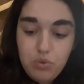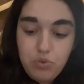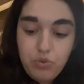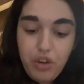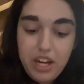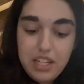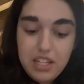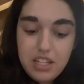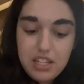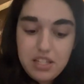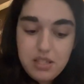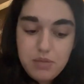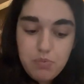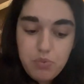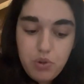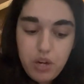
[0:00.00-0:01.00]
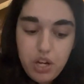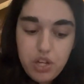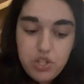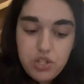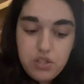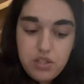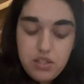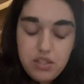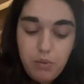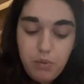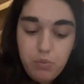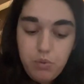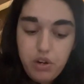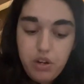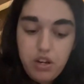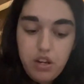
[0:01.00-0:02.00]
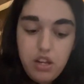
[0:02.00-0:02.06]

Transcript: find inspiration somewhere,